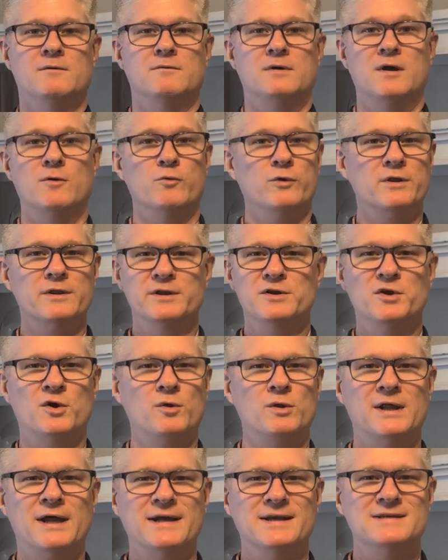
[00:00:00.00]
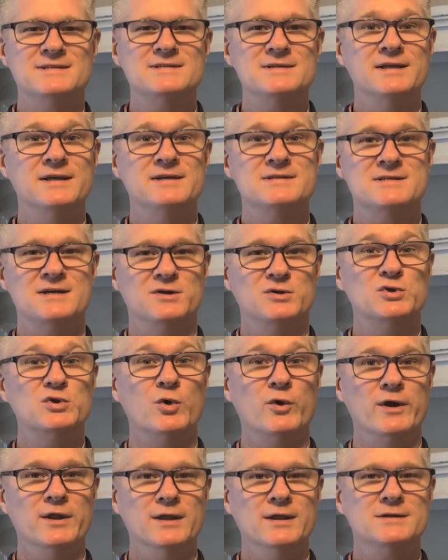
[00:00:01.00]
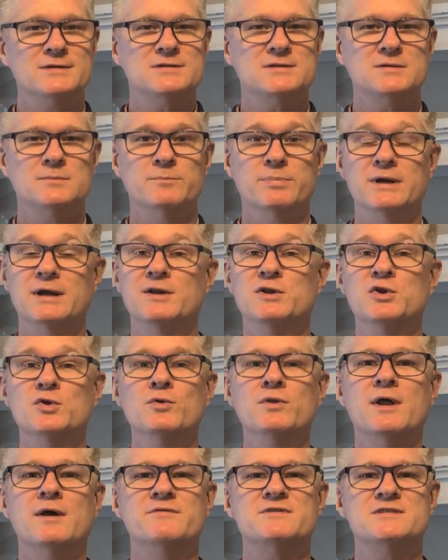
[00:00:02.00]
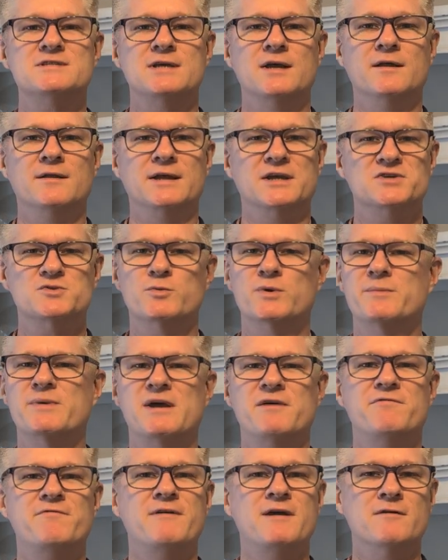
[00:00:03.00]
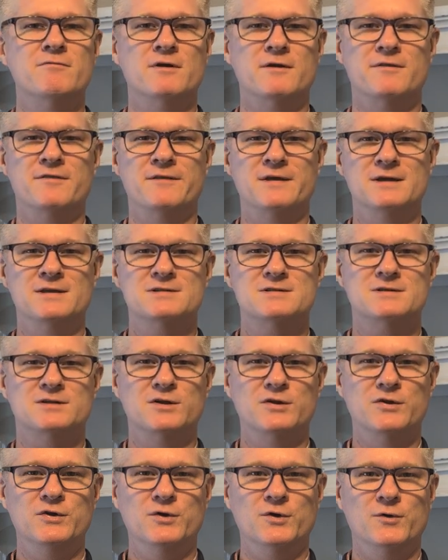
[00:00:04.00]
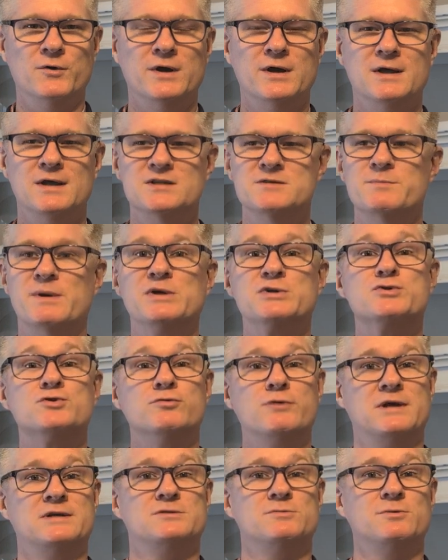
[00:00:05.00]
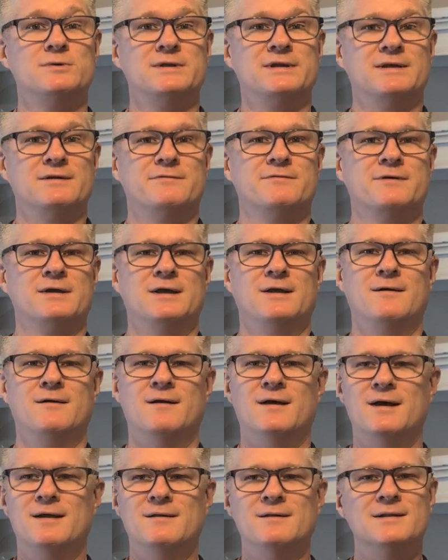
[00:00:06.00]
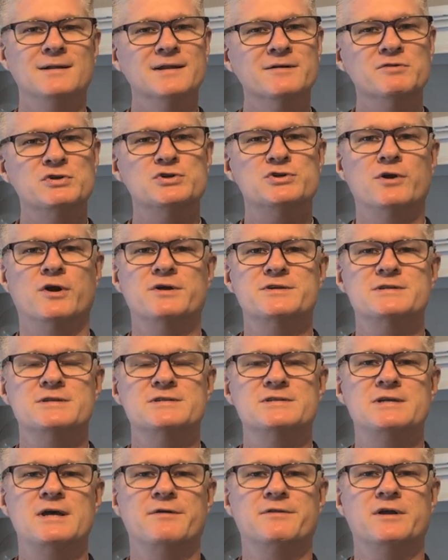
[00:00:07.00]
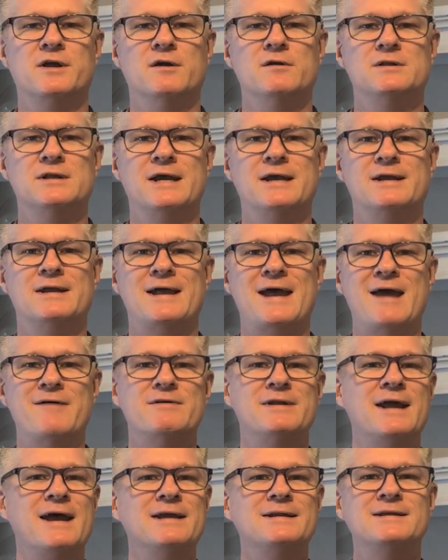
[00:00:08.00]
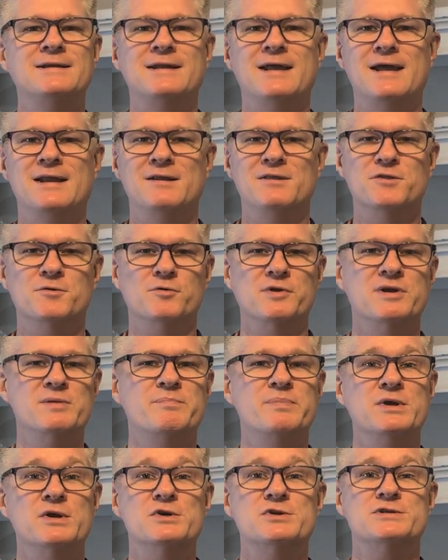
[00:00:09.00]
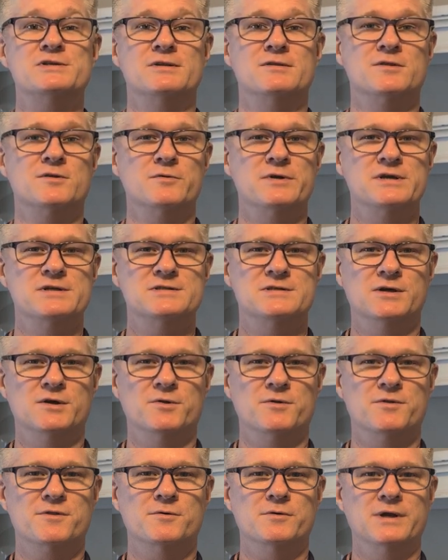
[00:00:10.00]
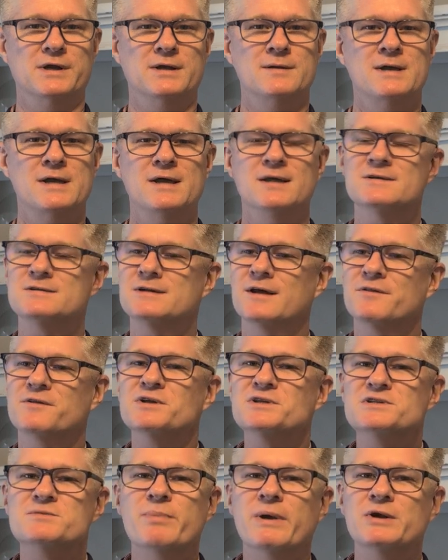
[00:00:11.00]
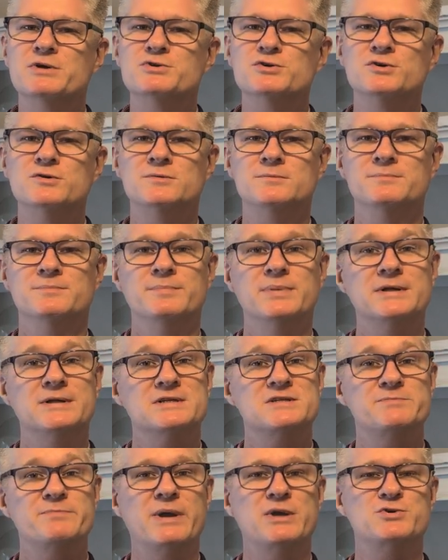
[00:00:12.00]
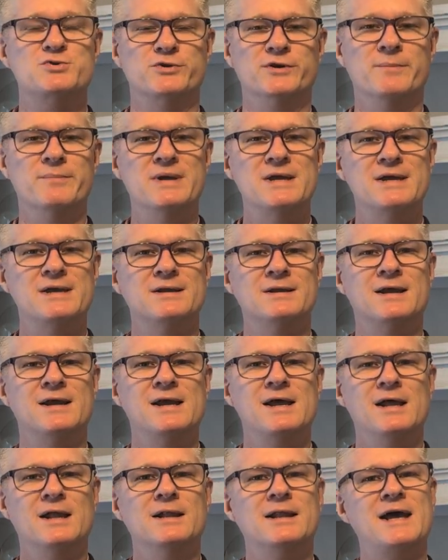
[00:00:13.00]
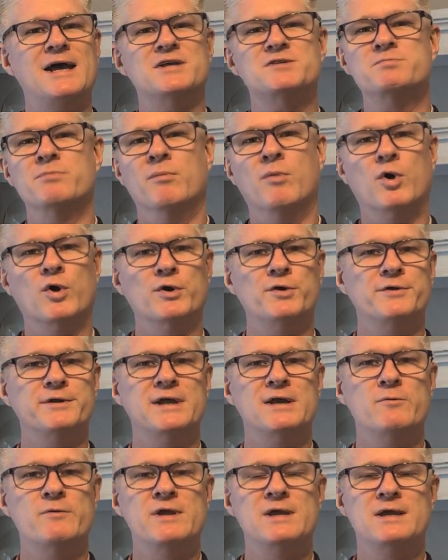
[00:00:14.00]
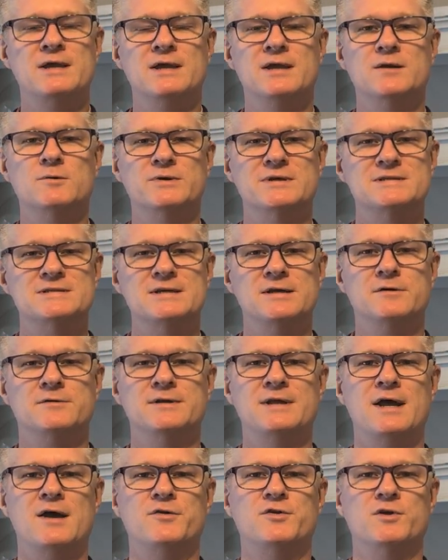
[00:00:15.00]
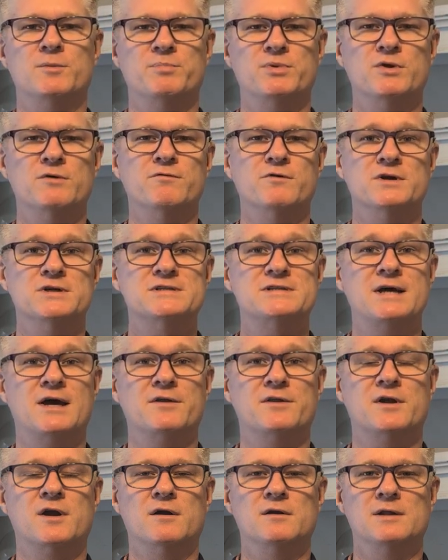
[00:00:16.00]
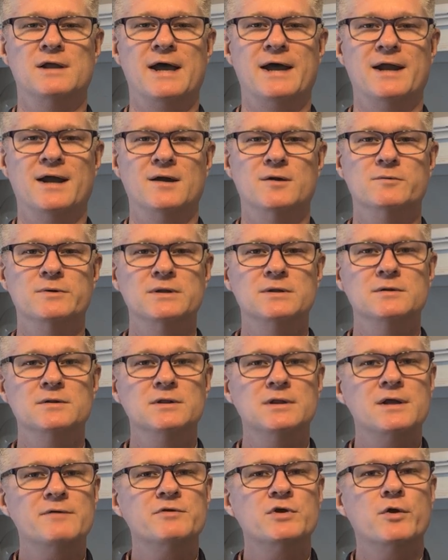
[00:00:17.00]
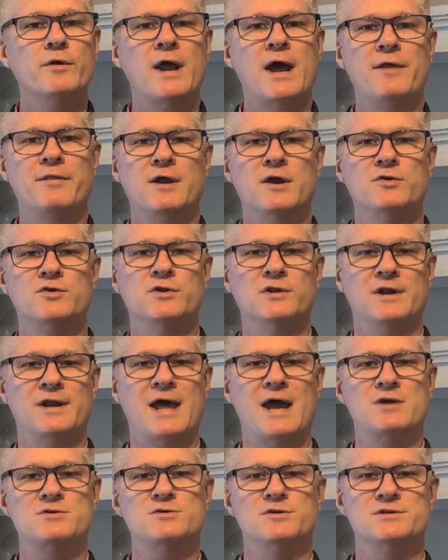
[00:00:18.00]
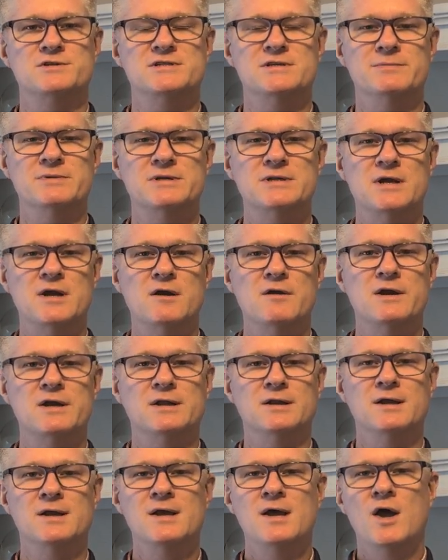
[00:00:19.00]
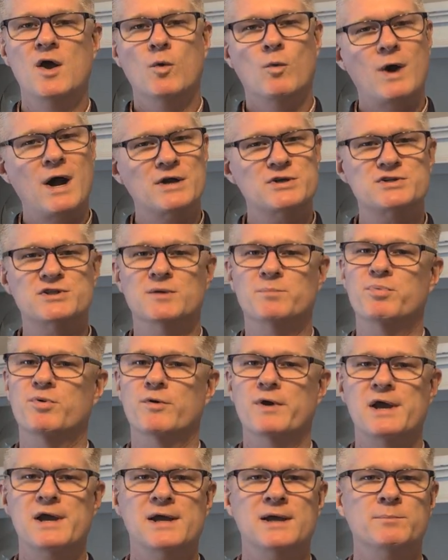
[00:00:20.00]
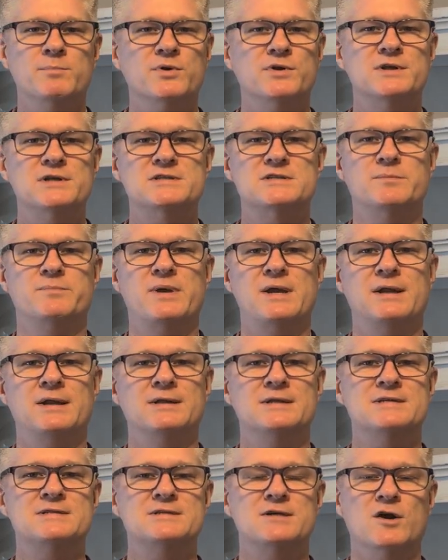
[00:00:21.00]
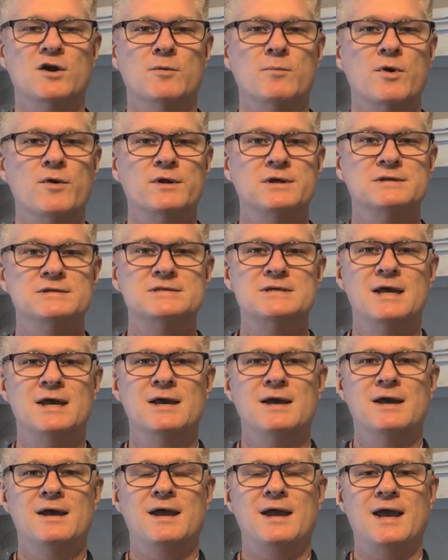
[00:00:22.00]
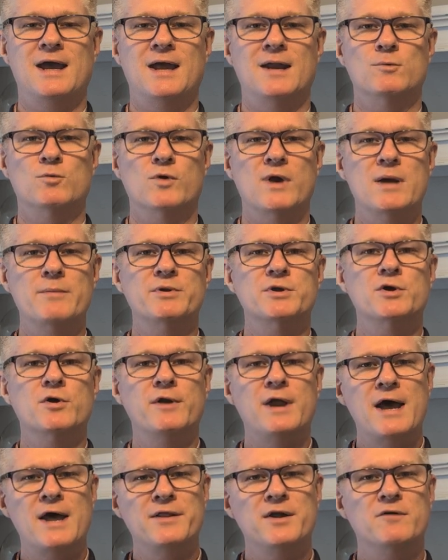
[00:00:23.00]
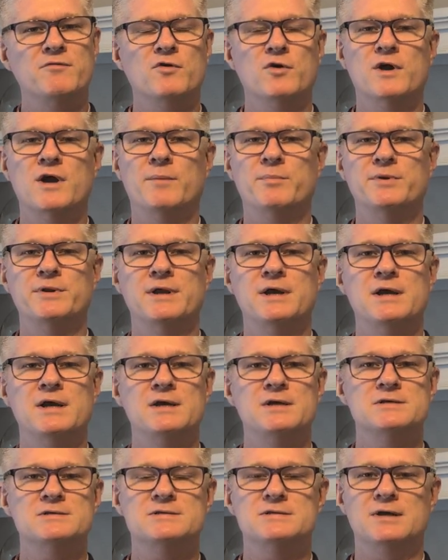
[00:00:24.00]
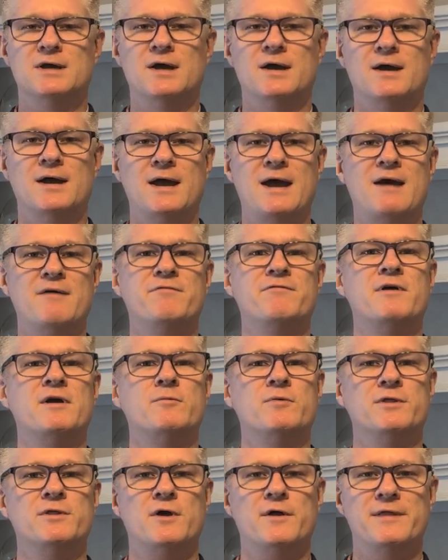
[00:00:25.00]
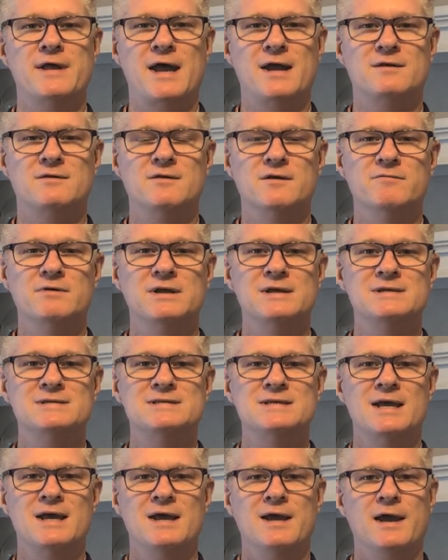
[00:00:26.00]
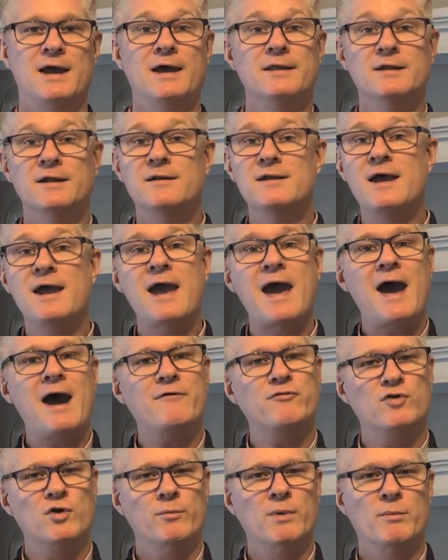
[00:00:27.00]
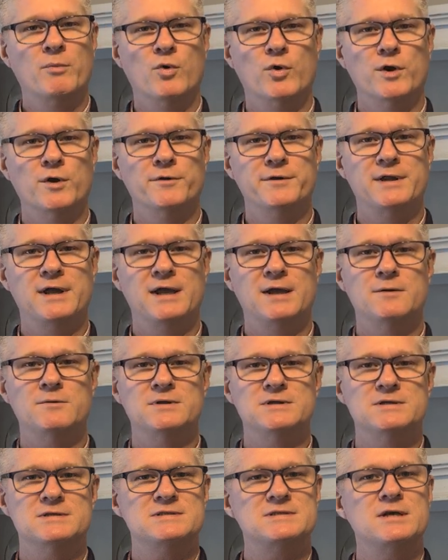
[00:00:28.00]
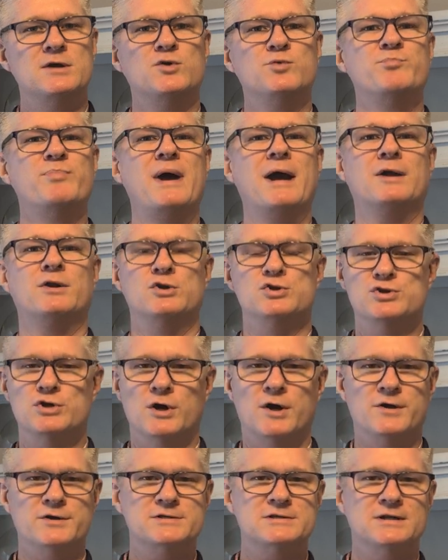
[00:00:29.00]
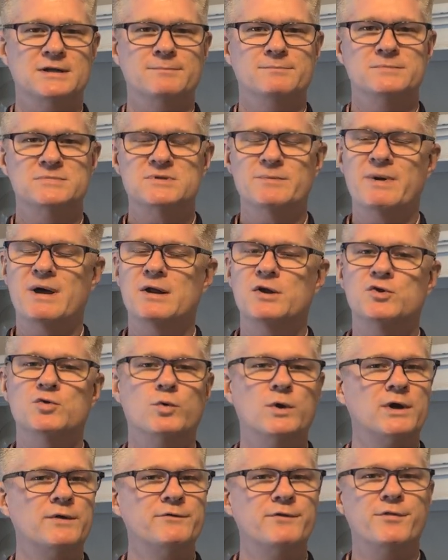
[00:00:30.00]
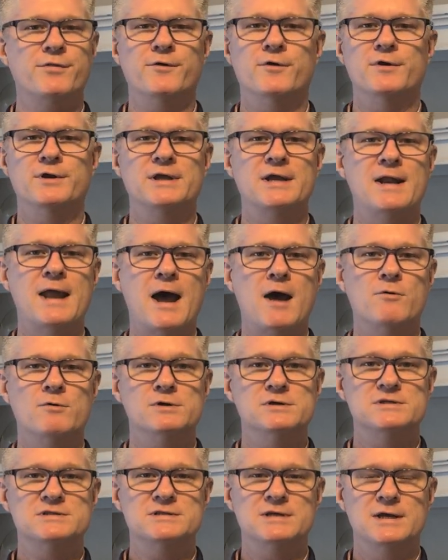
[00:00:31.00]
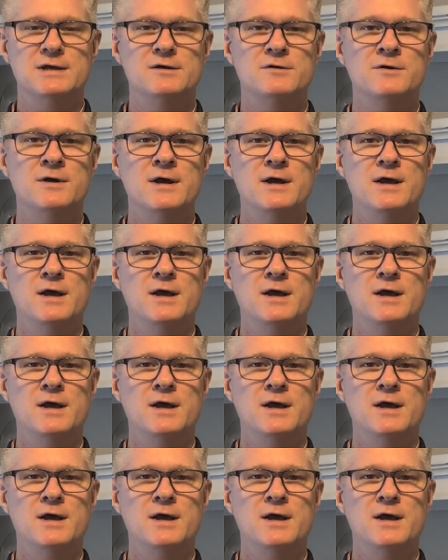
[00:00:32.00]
I really don't like sneezing toilets, but I do love sailing. It's one of my favorite things to do. It's my stress relief. I live in Charleston, South Carolina. I have a 1983 Pearson 303. It's nothing special, but it's special to me. And last Memorial Day weekend, we sailed down to Beaufort, South Carolina. We love to go down there to the National Cemetery and watch the parade, participate in the ceremonies. And we're able to go down there for a couple days, have fun with all the activities. And the day after Memorial Day, we sailed back to Charleston. It's about a 12 to 13-hour sail.